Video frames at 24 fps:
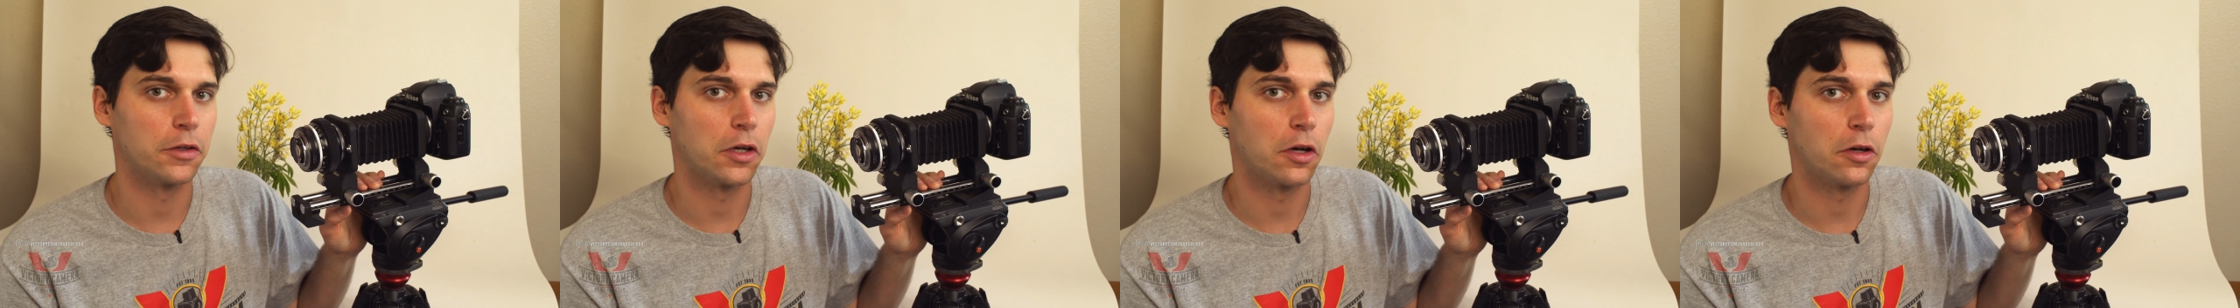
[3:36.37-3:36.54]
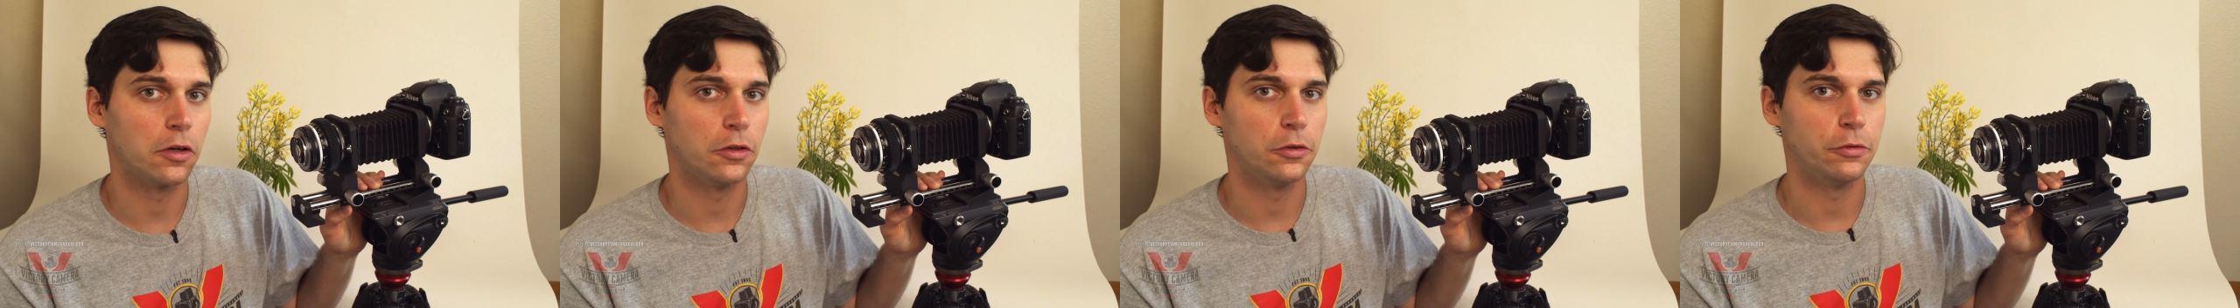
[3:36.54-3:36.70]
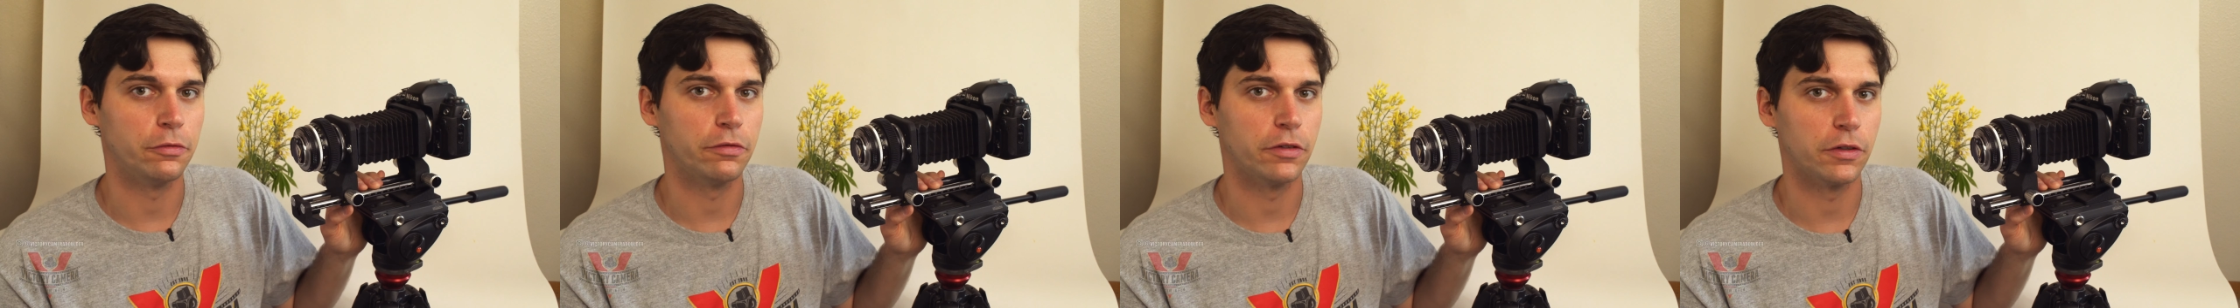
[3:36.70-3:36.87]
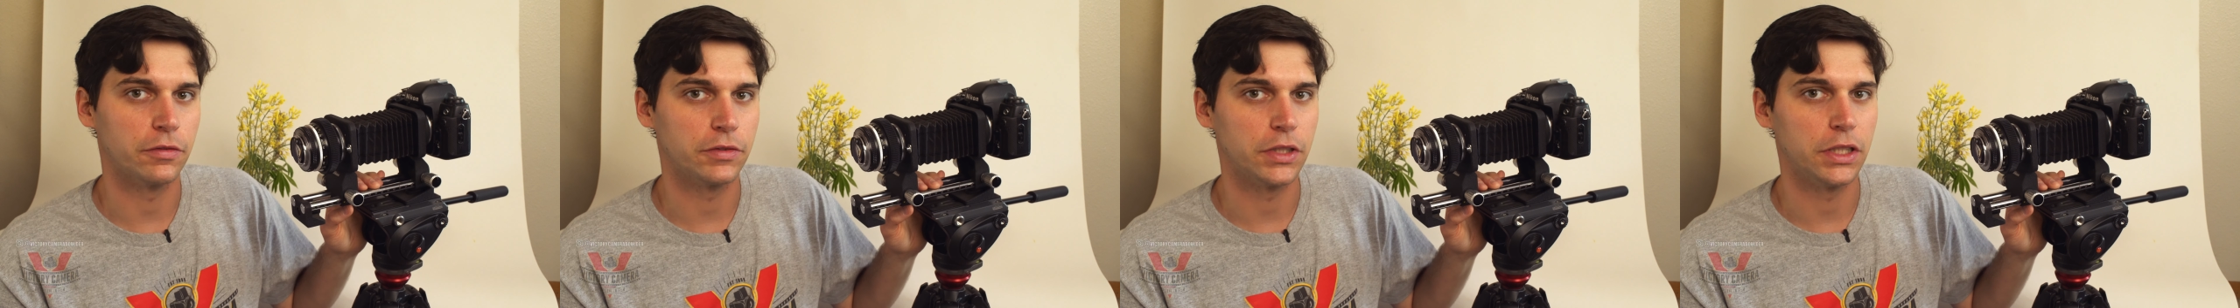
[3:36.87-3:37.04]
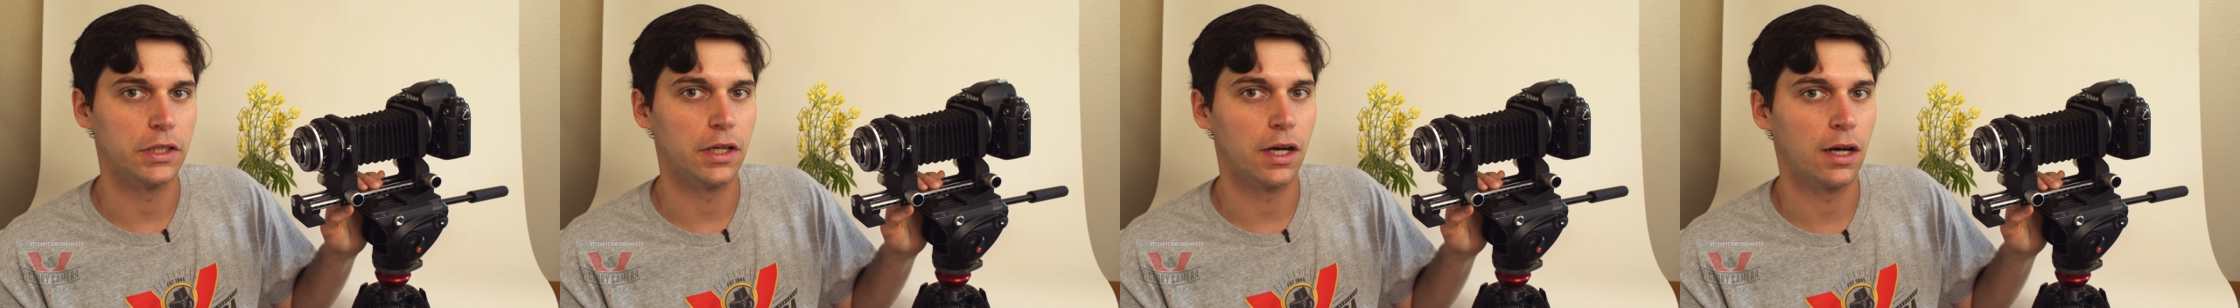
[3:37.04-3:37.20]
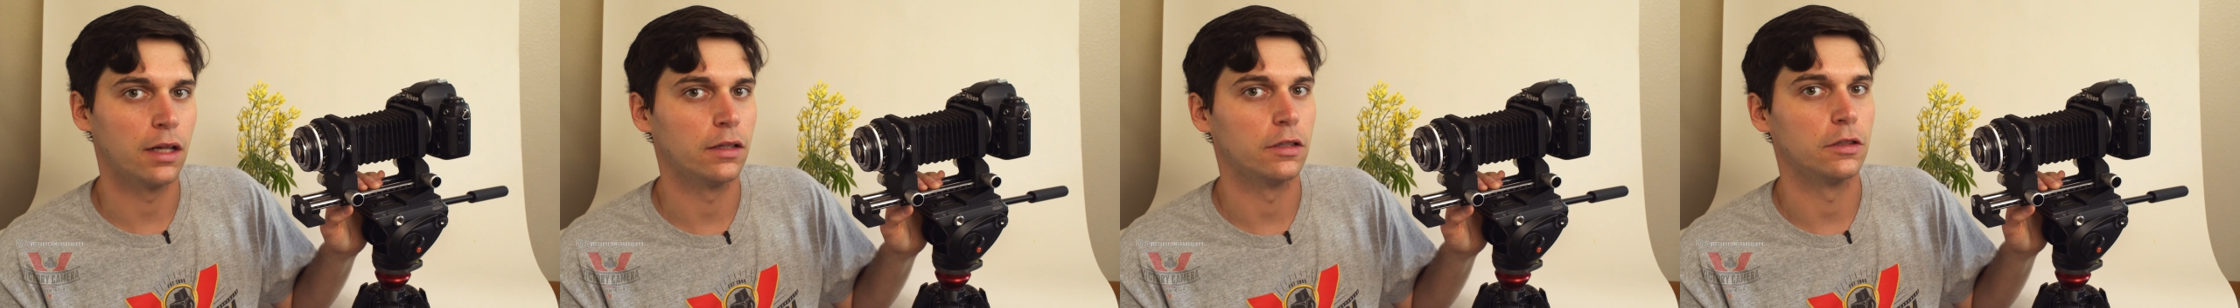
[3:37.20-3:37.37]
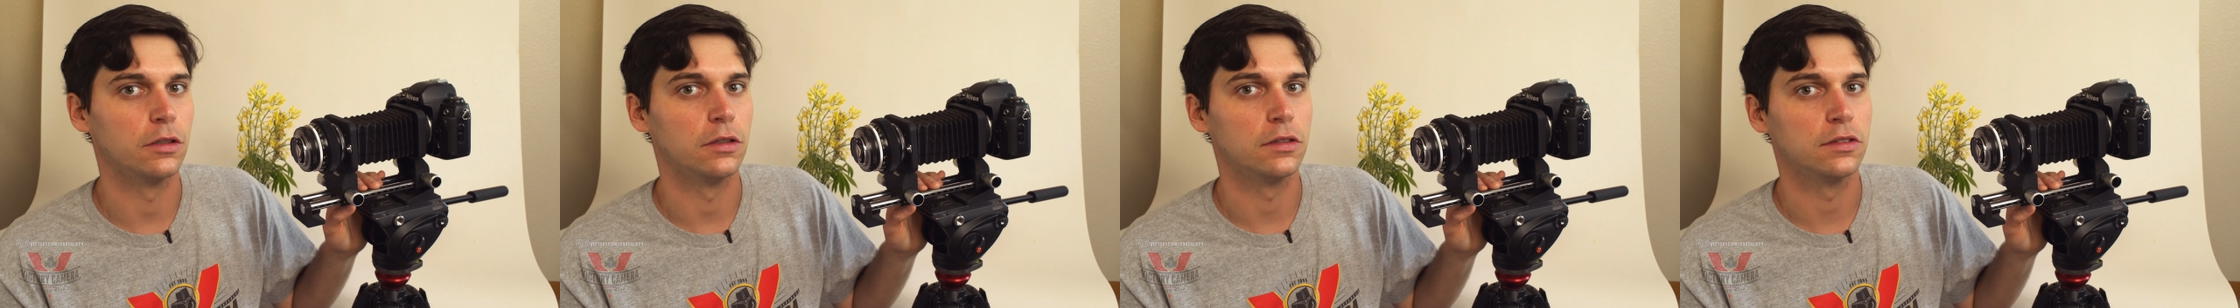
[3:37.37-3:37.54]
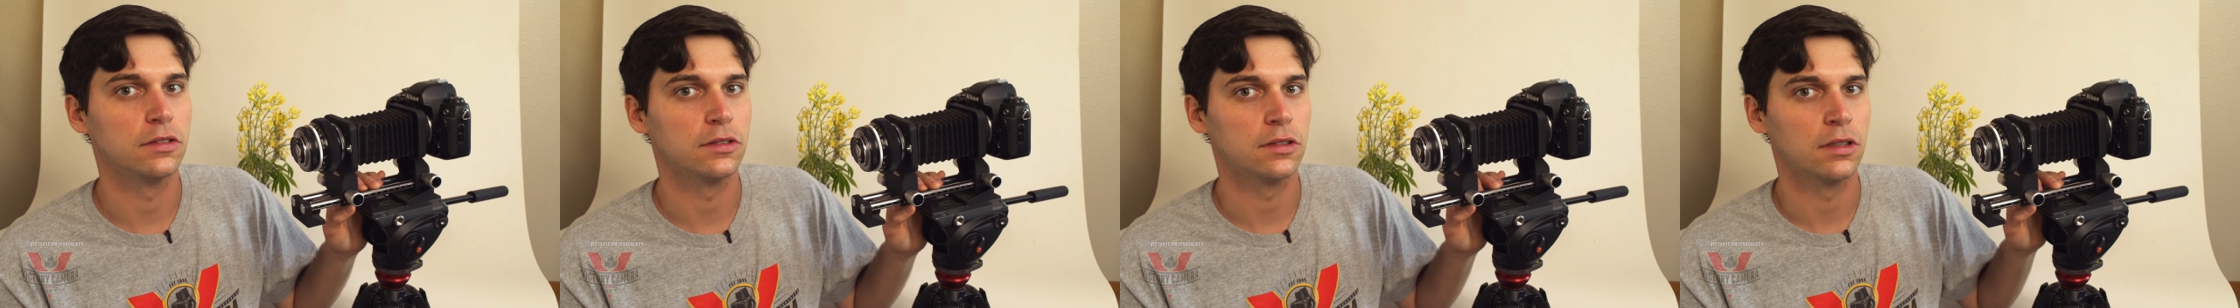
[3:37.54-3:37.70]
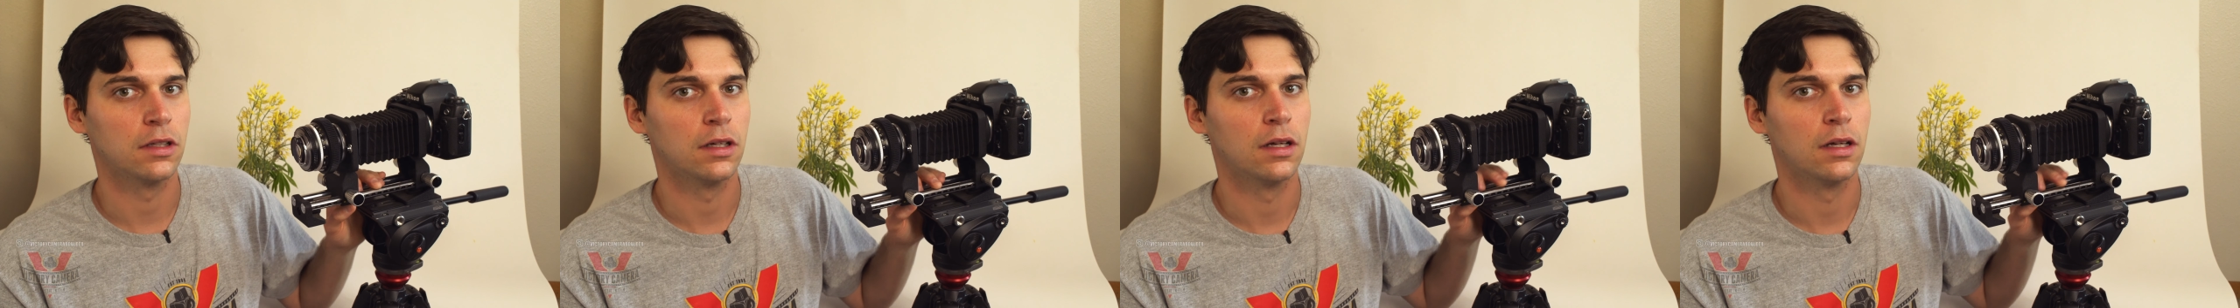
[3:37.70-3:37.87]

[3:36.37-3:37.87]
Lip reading: $150.